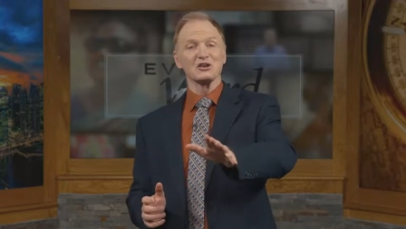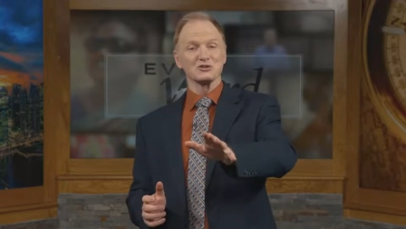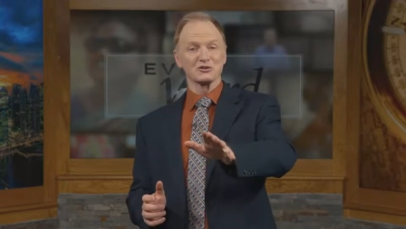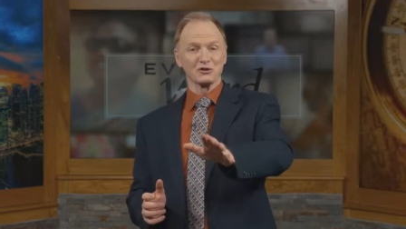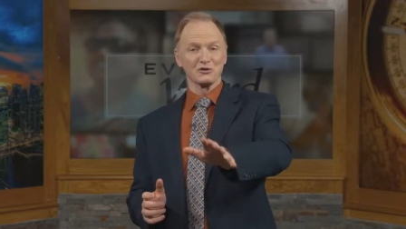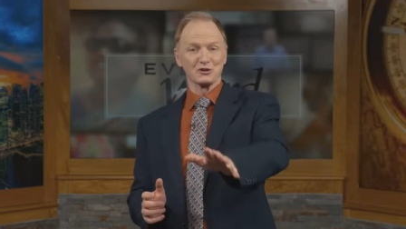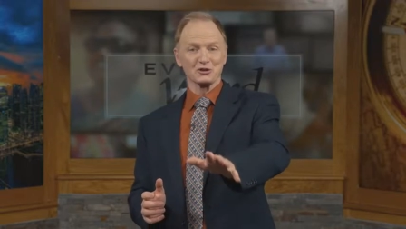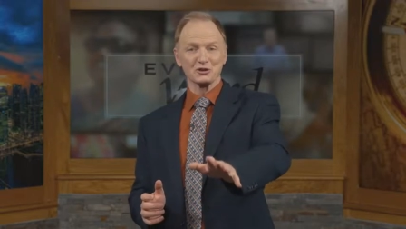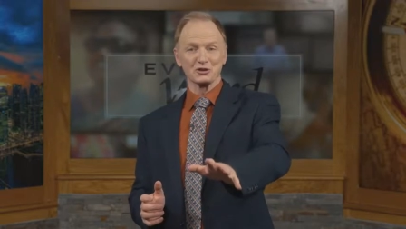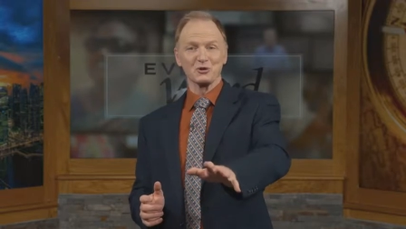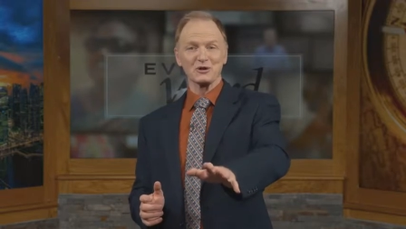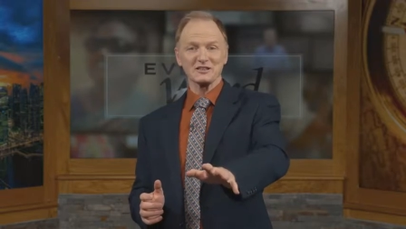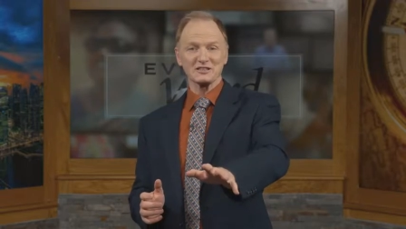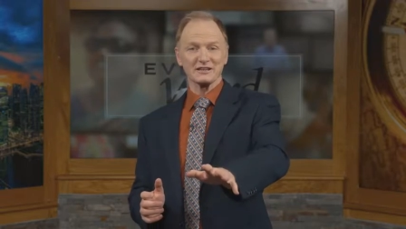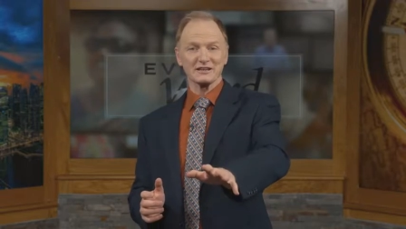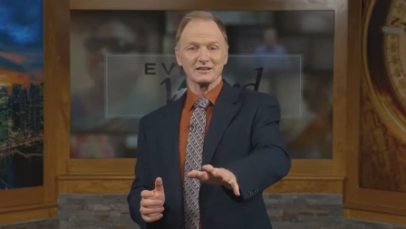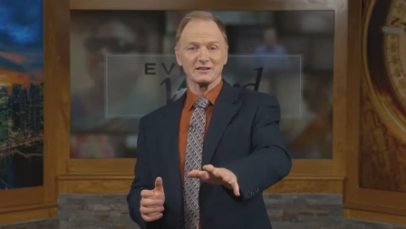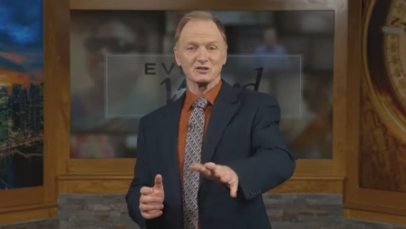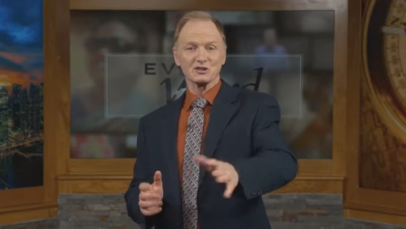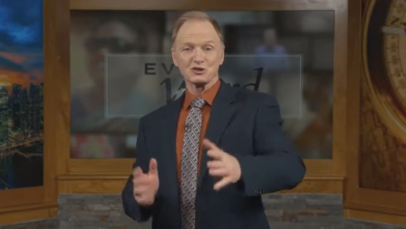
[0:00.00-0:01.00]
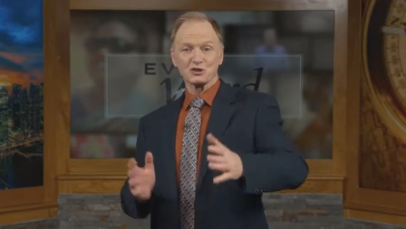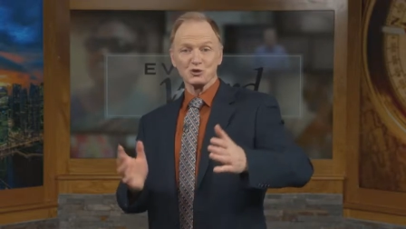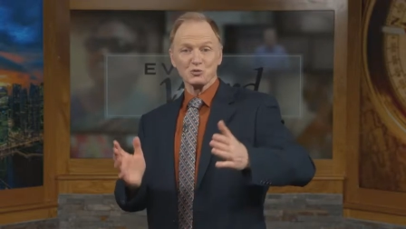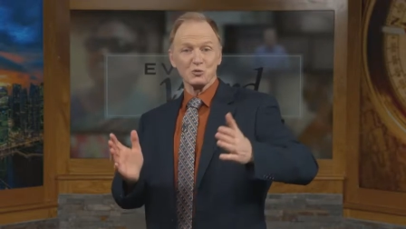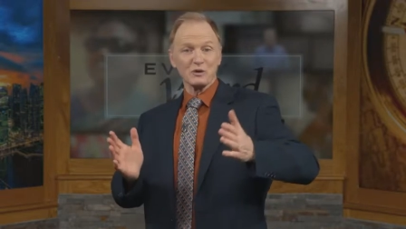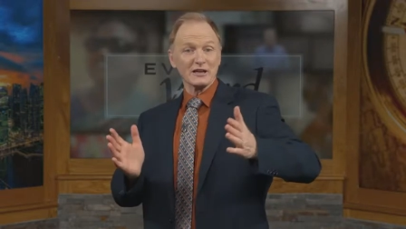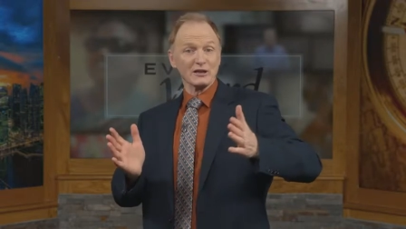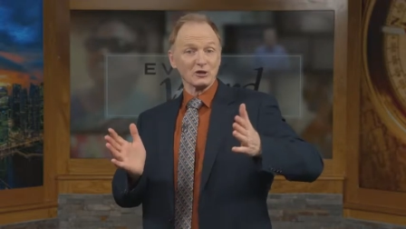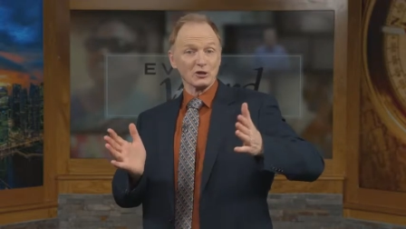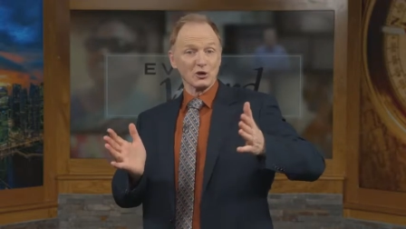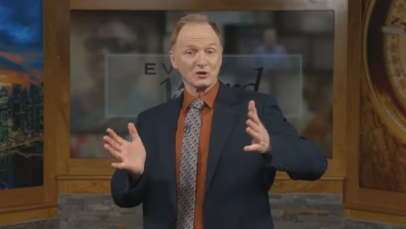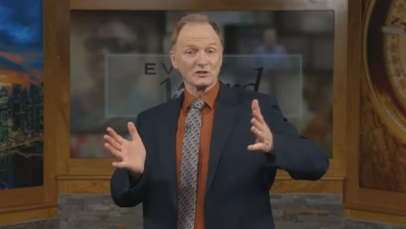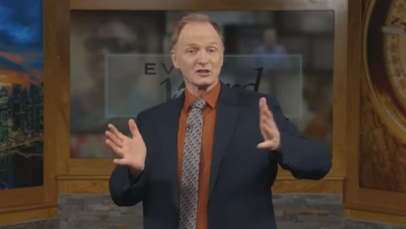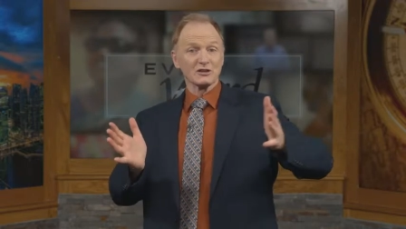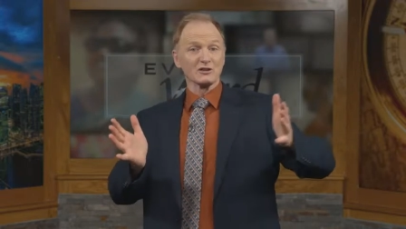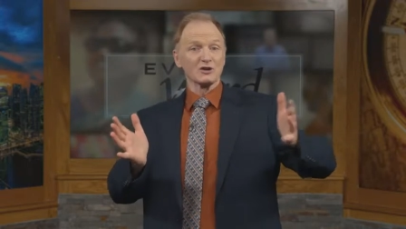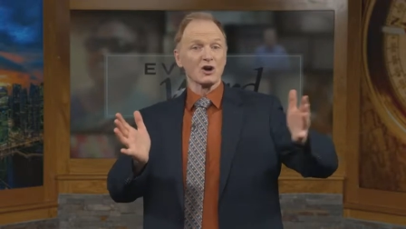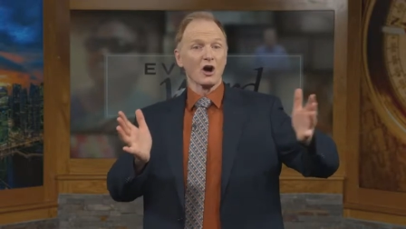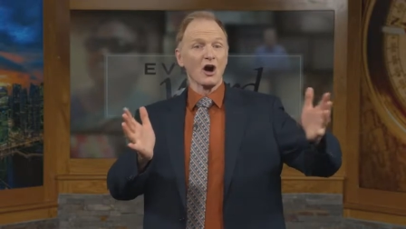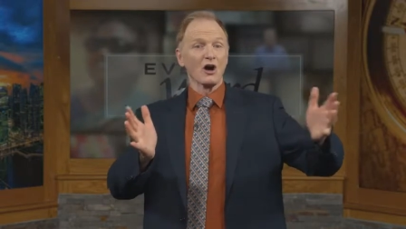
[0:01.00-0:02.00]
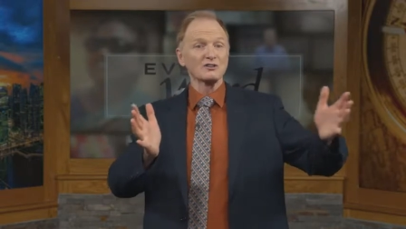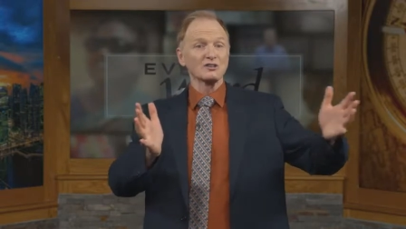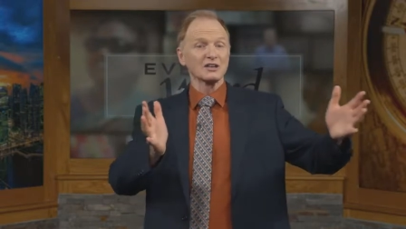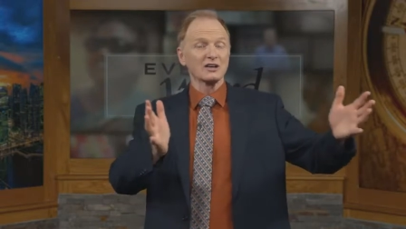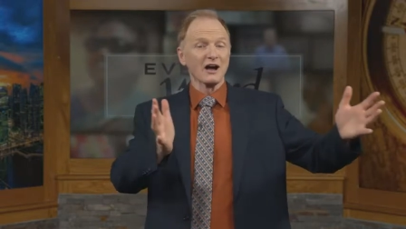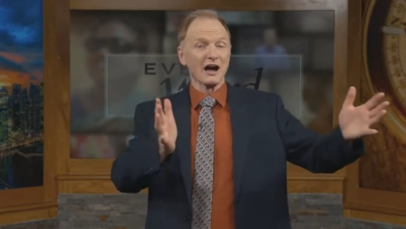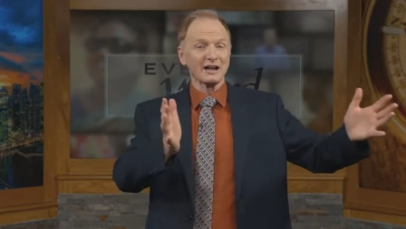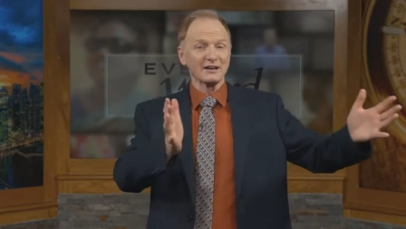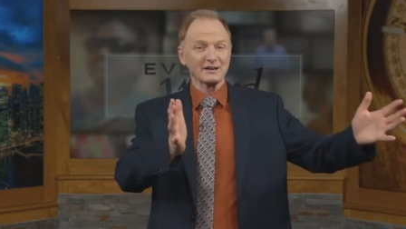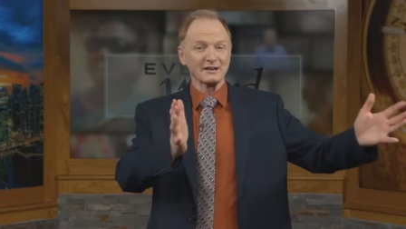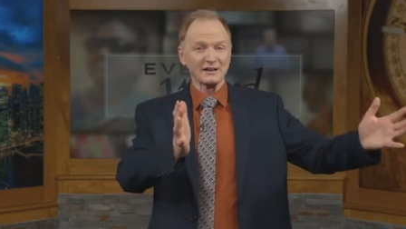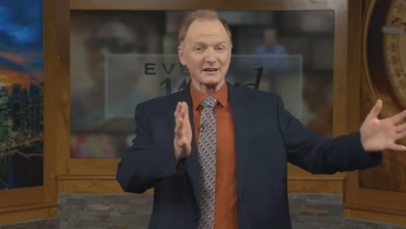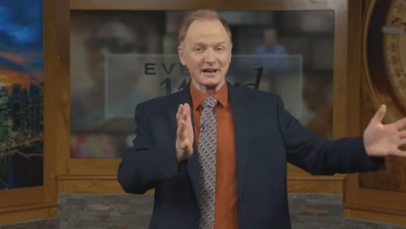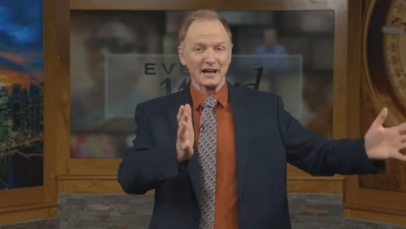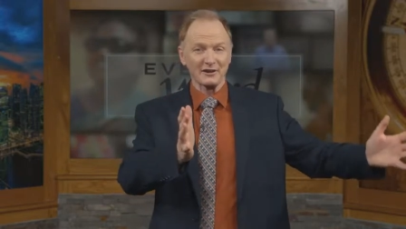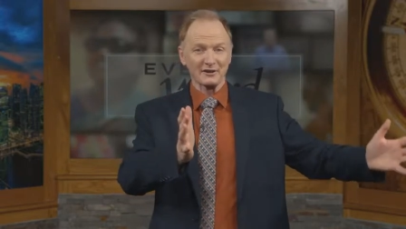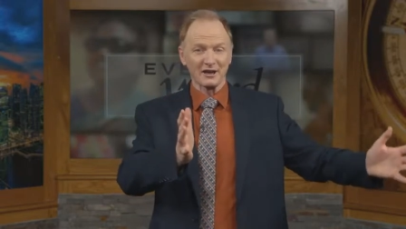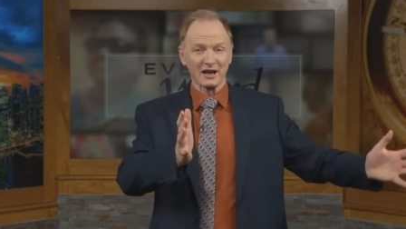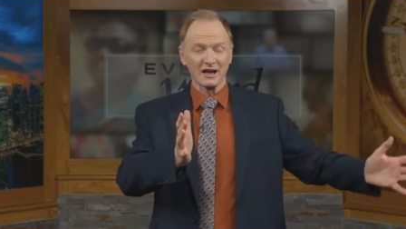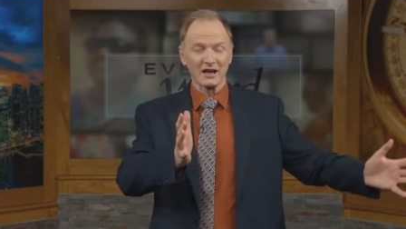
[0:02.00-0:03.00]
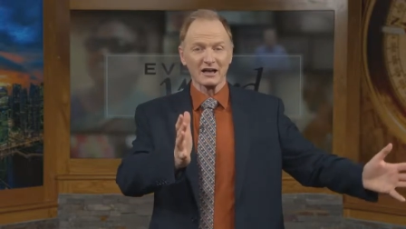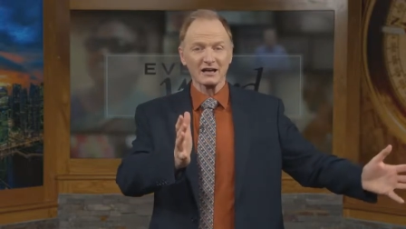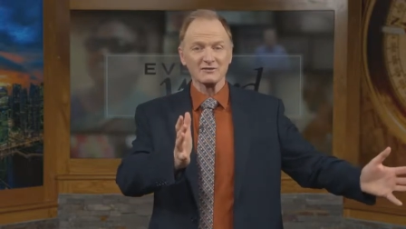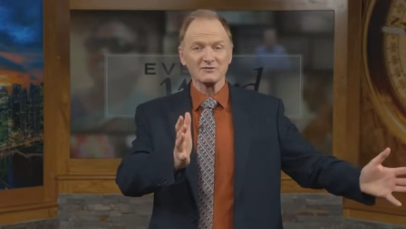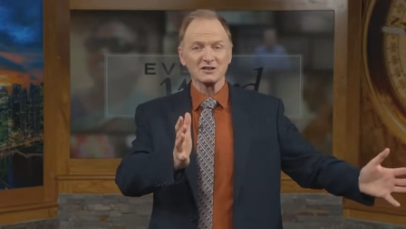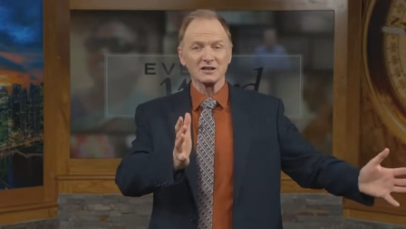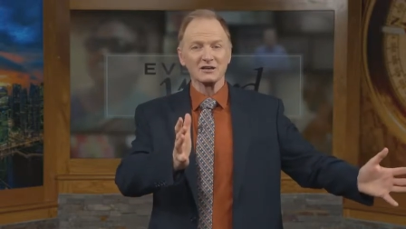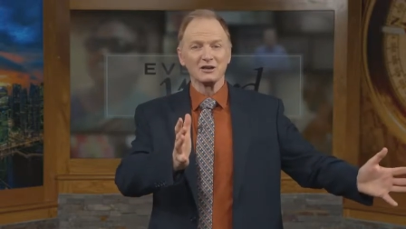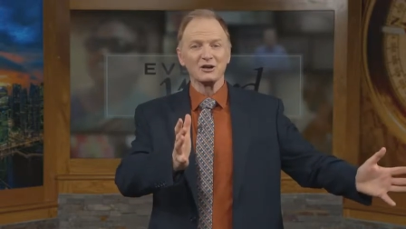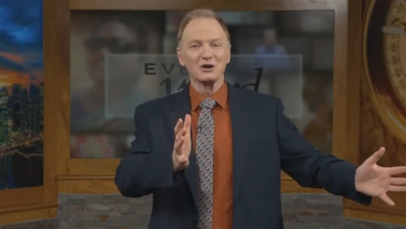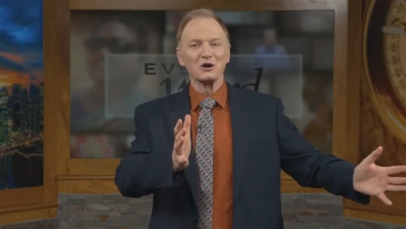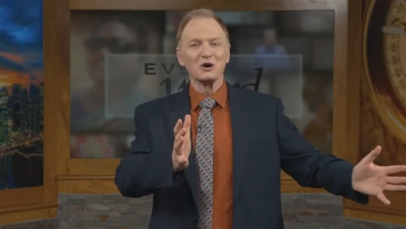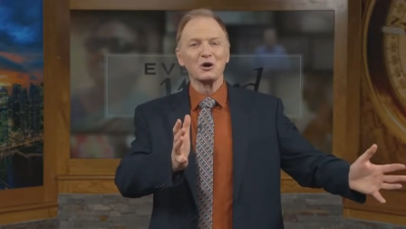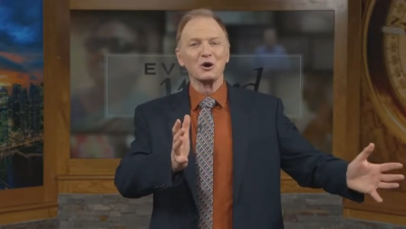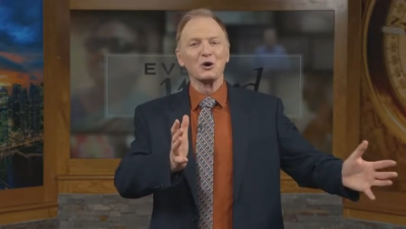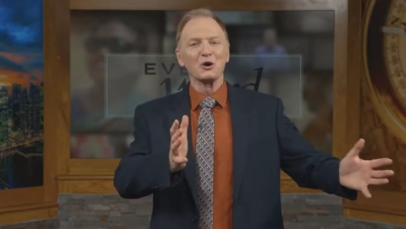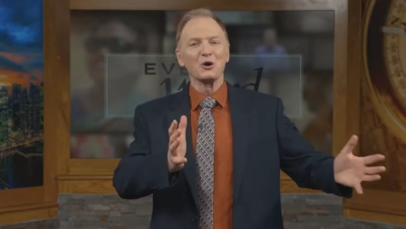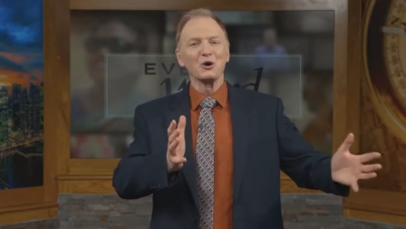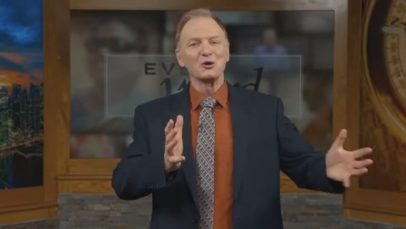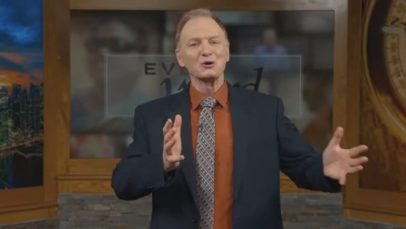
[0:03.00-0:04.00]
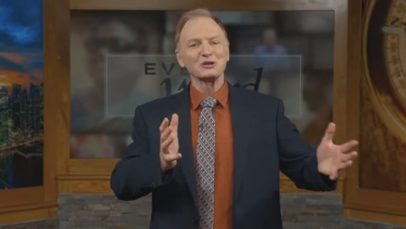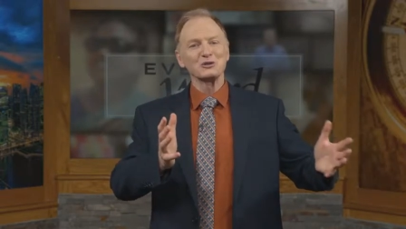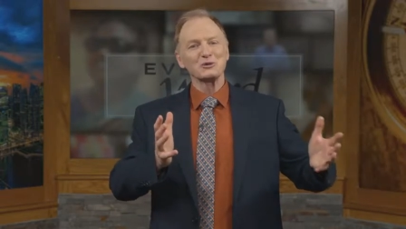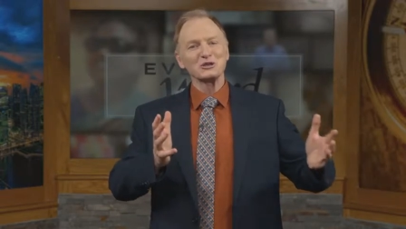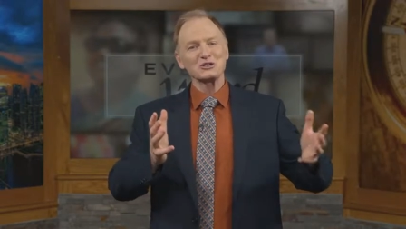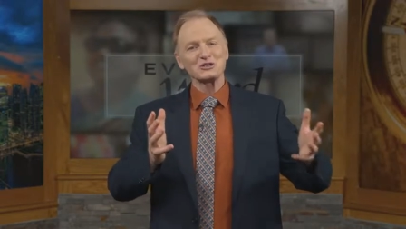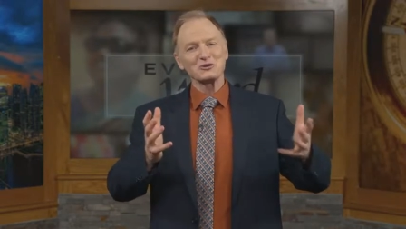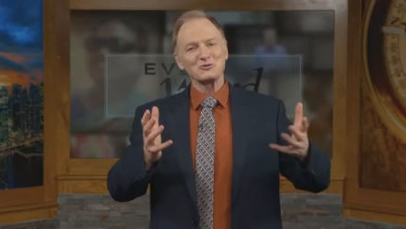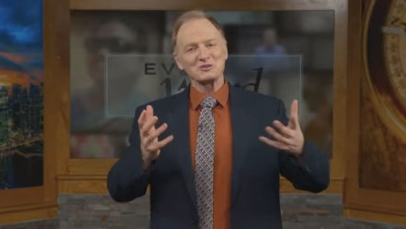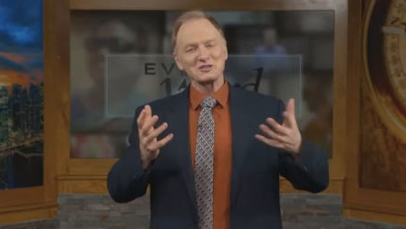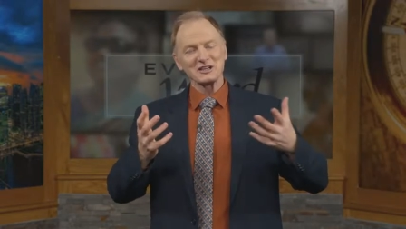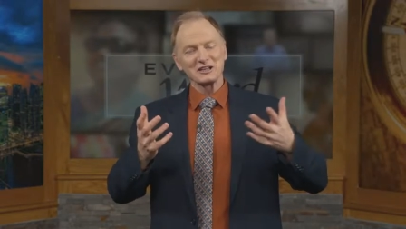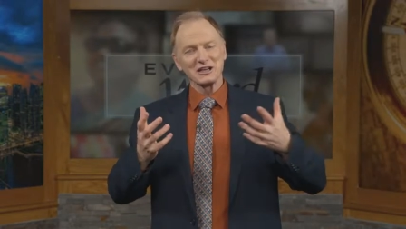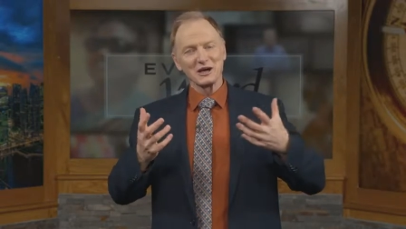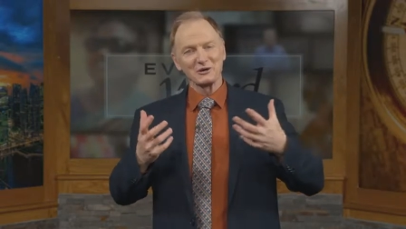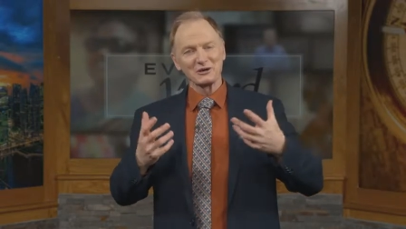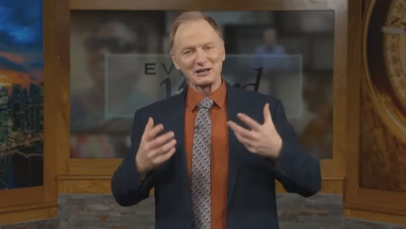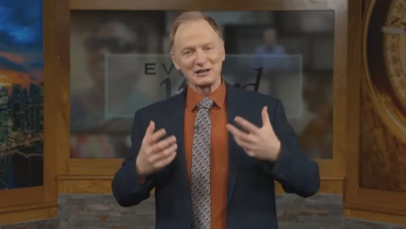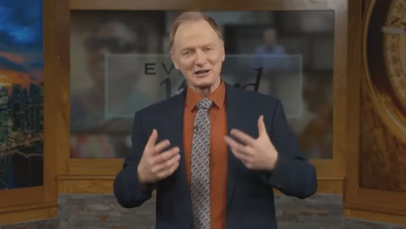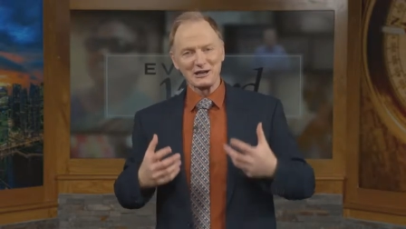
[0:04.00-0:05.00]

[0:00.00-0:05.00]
So the choice is do we look to God to guide and lead our lives, or do we choose to go it